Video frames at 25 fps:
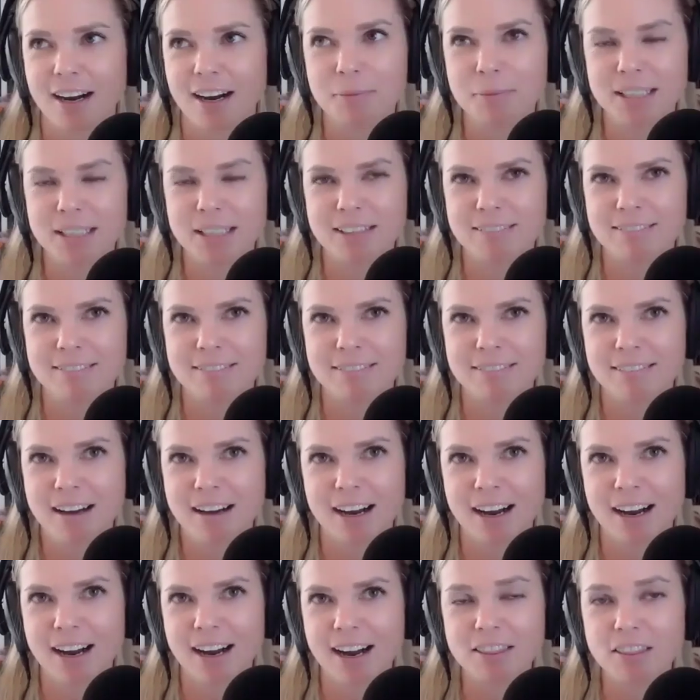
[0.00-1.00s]
I mean,
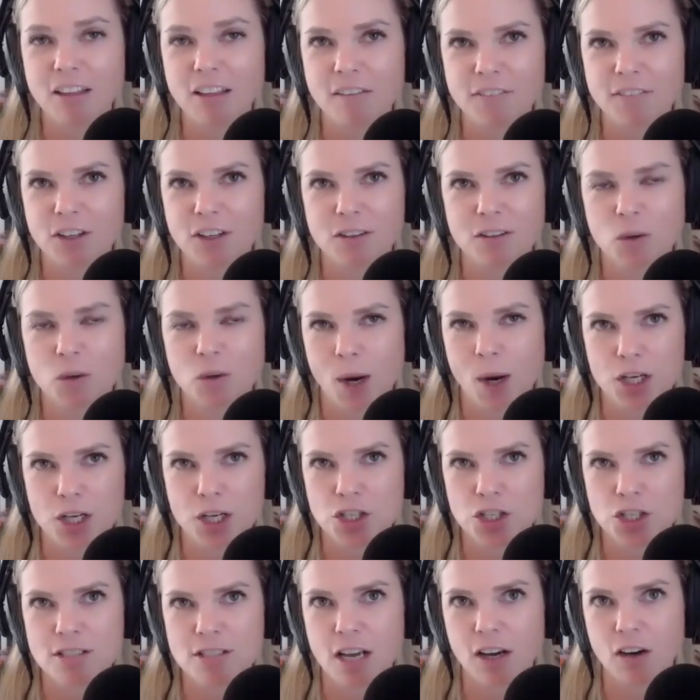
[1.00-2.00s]
I love the
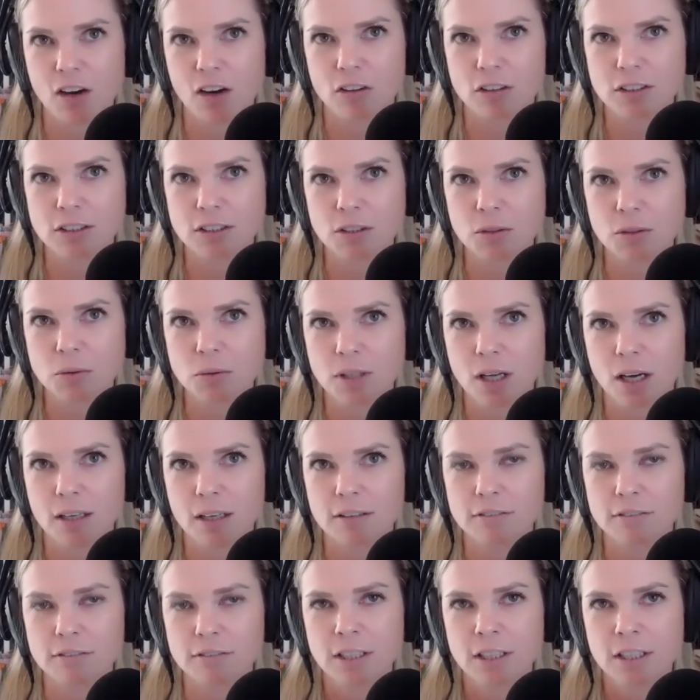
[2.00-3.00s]
questions. I also
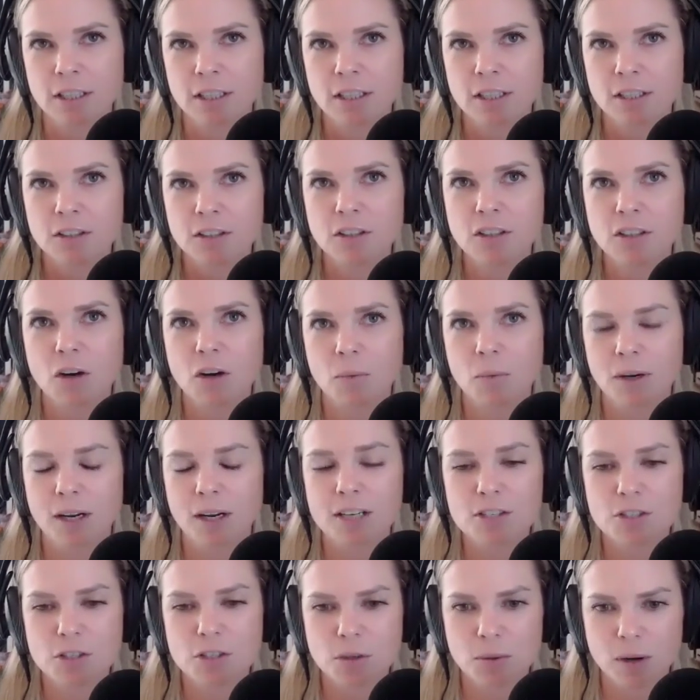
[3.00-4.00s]
love, you know, when
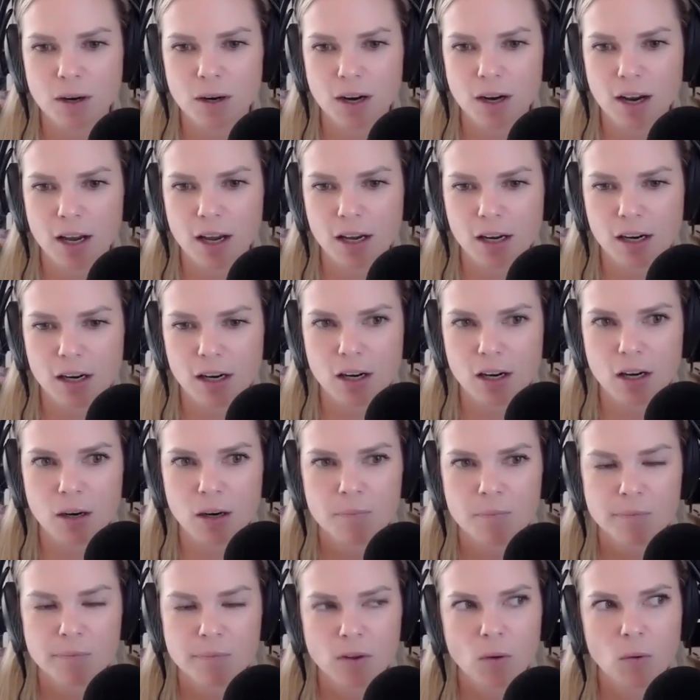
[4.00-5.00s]
I do her
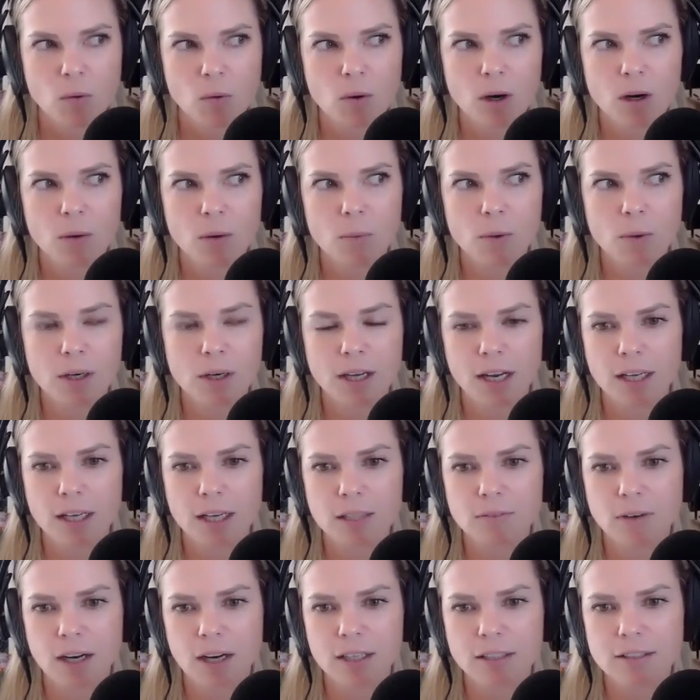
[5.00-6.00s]
hair or we're
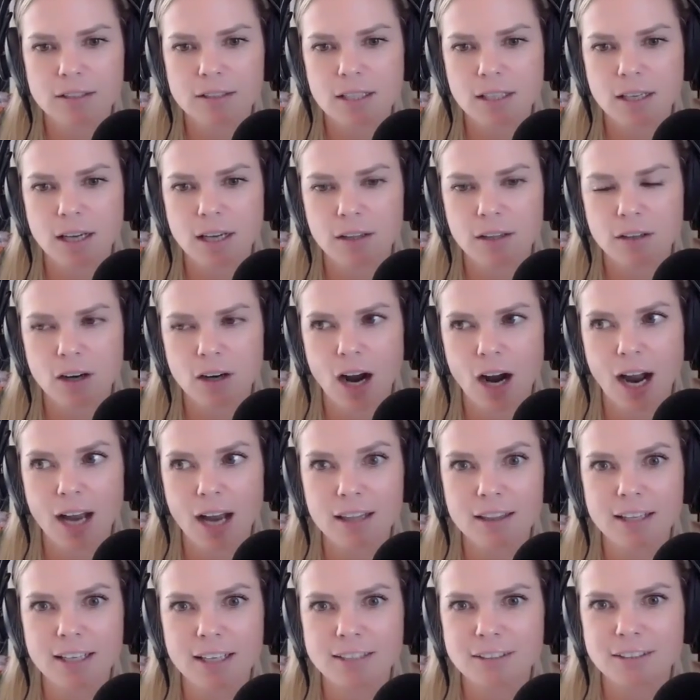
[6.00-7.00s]
getting ready together, I
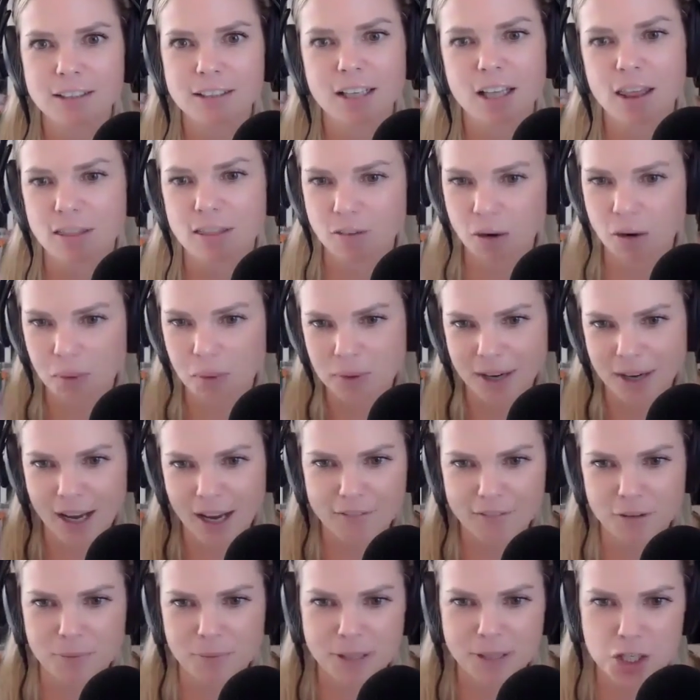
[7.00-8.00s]
like to like throw an
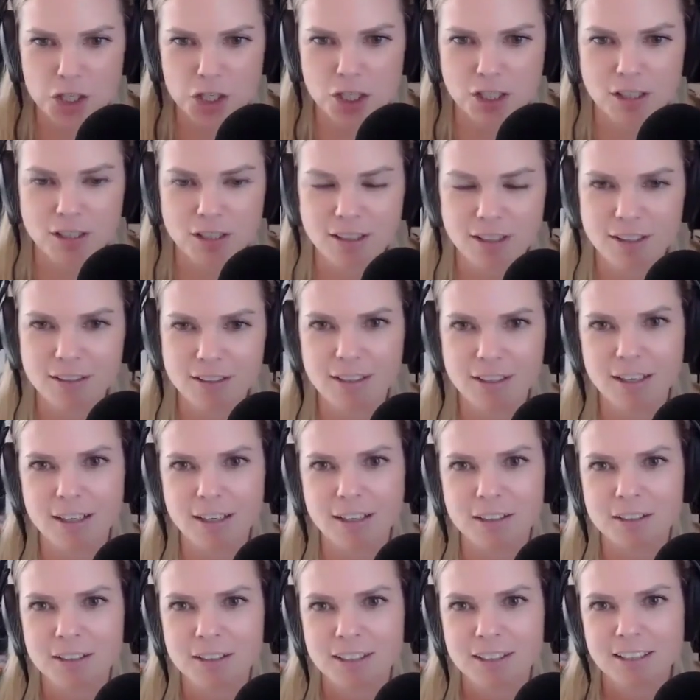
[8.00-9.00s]
affirmation in
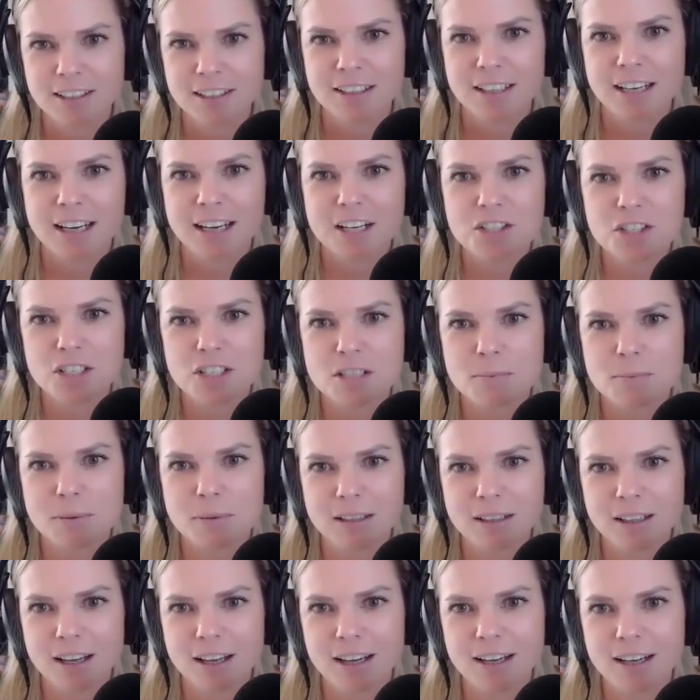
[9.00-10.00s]
there and just
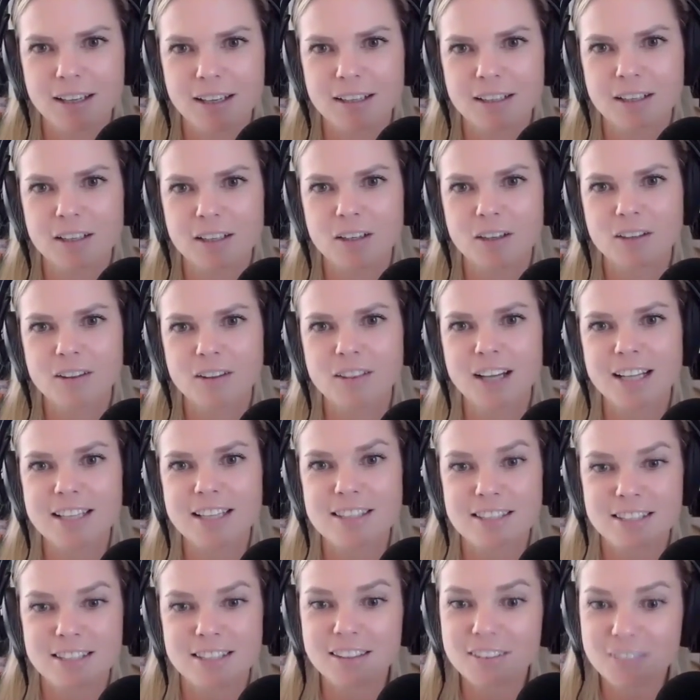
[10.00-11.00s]
be like,
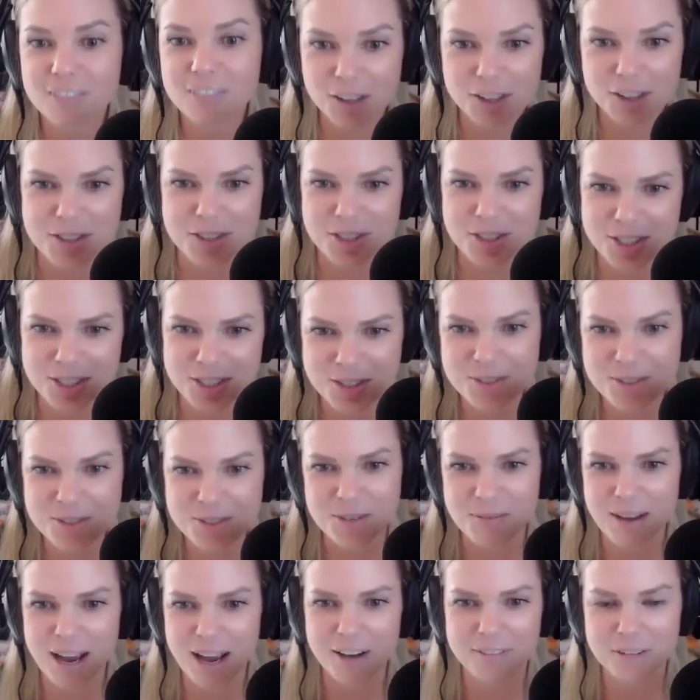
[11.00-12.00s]
let's let's just do
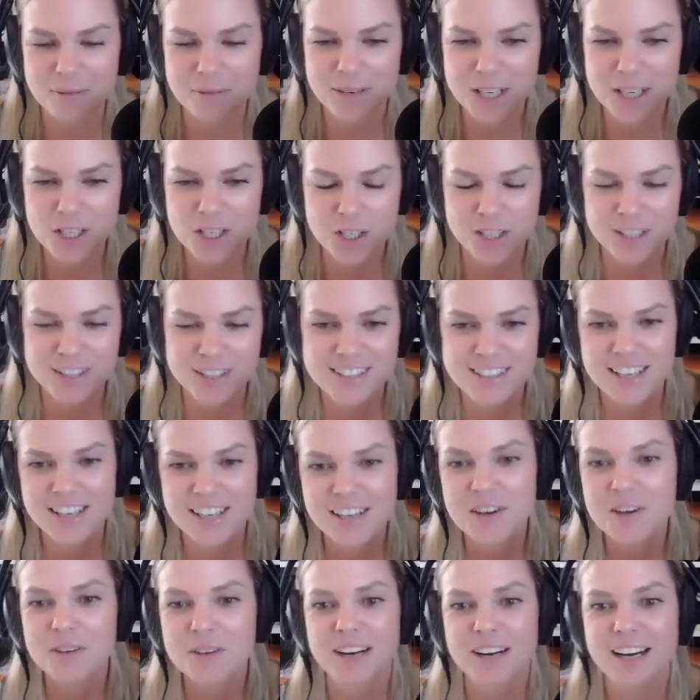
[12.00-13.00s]
some affirmations
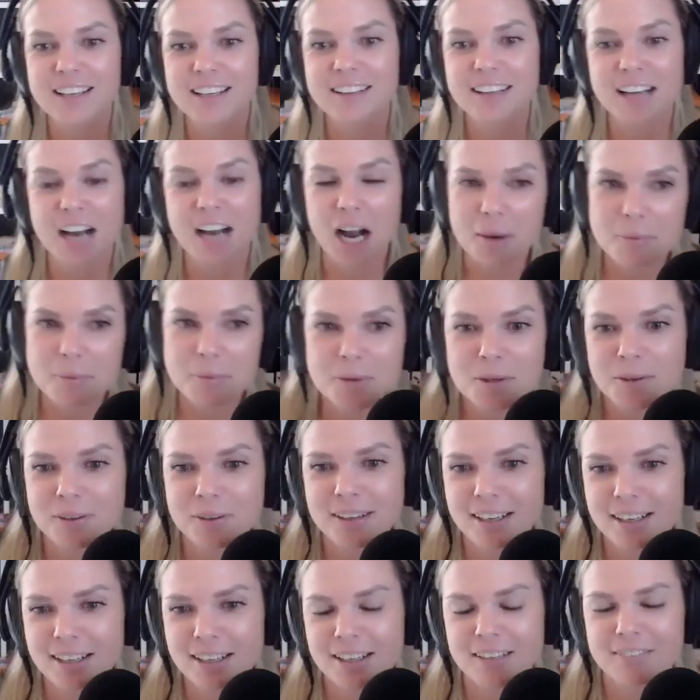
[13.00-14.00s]
right like i'm
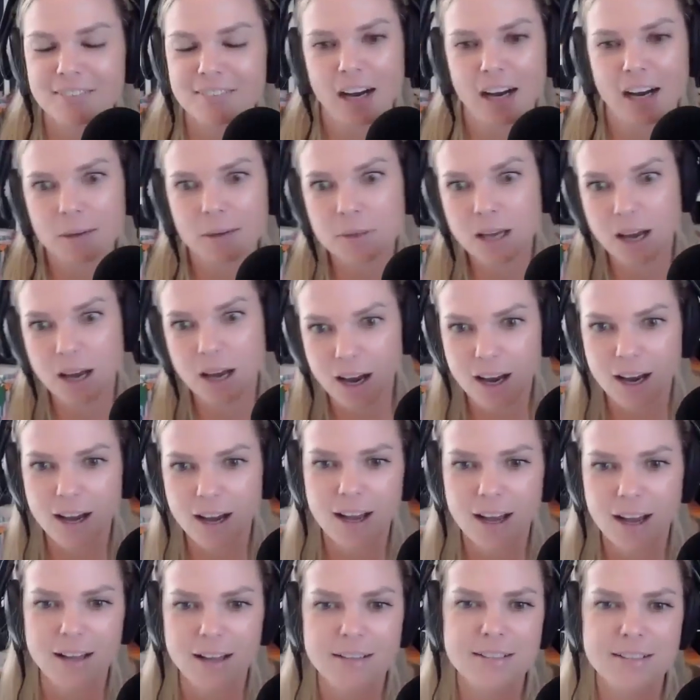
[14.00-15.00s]
creative i'm
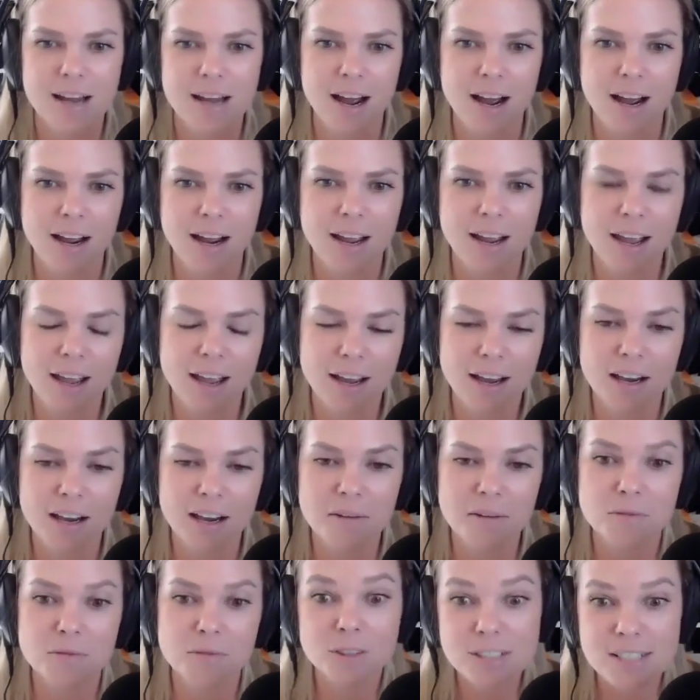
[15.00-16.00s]
kind i
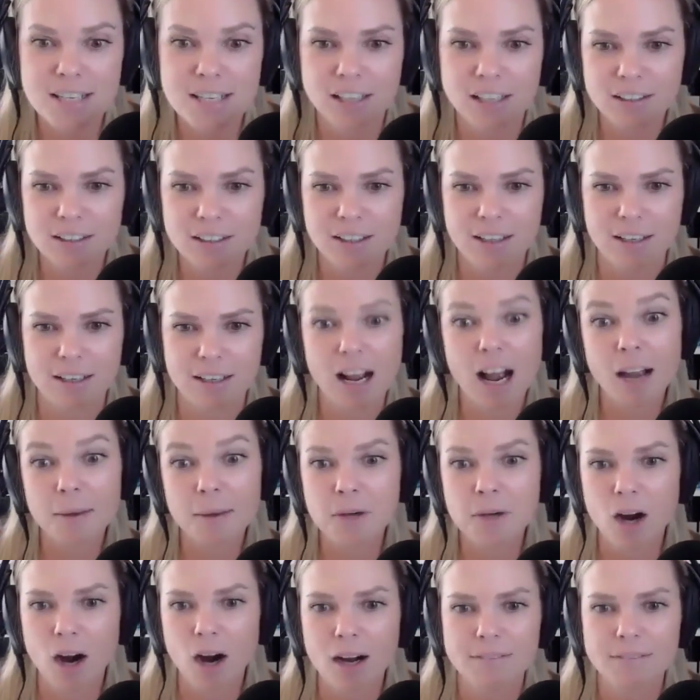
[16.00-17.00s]
am resilient
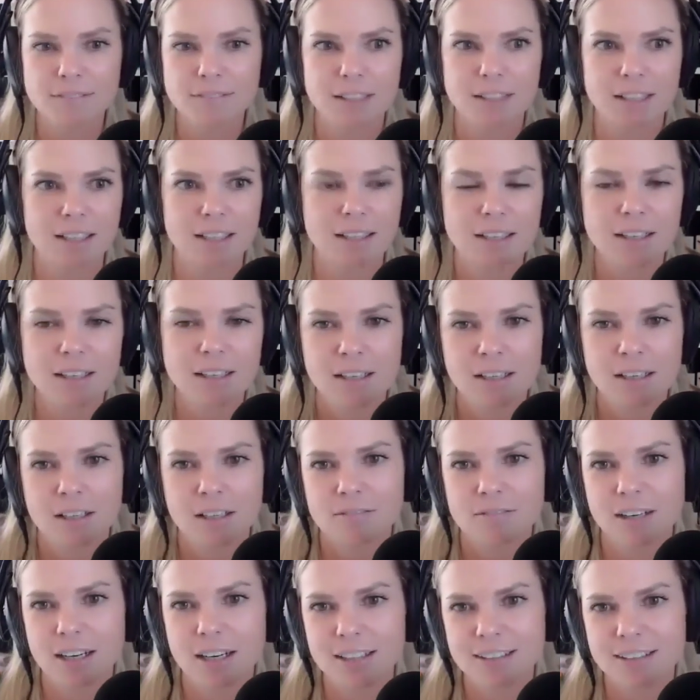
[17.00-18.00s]
i'm confident
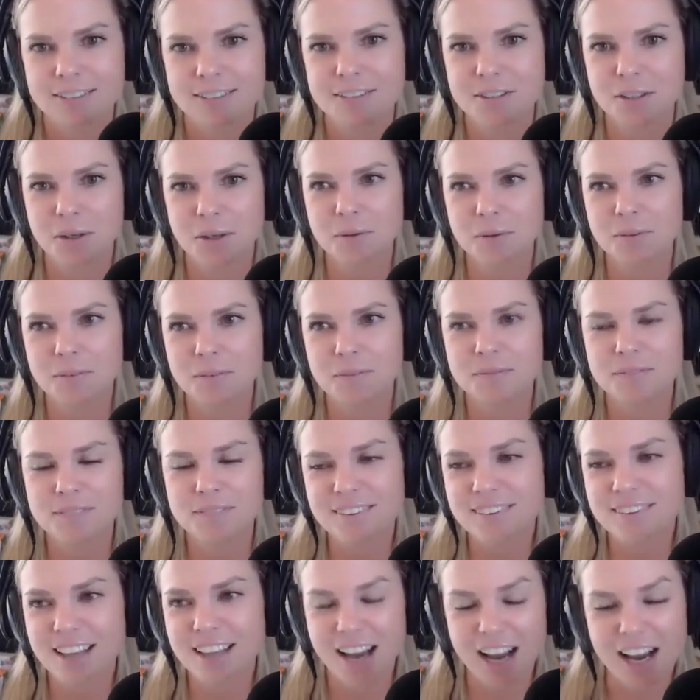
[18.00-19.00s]
right so
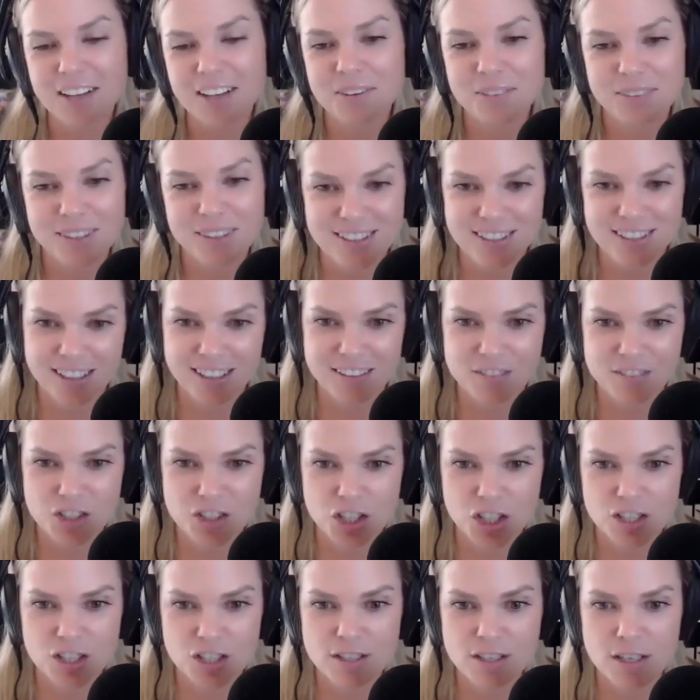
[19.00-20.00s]
i know that's kind of
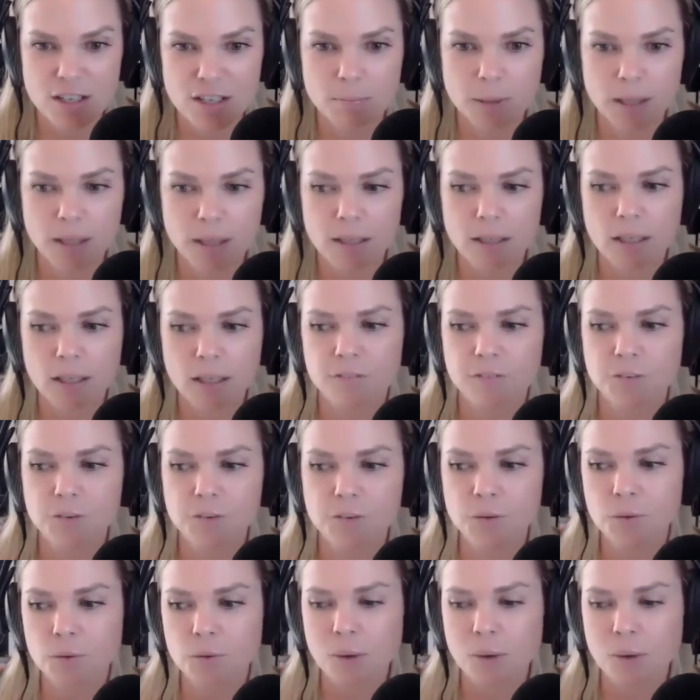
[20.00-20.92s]
cheesy but if no.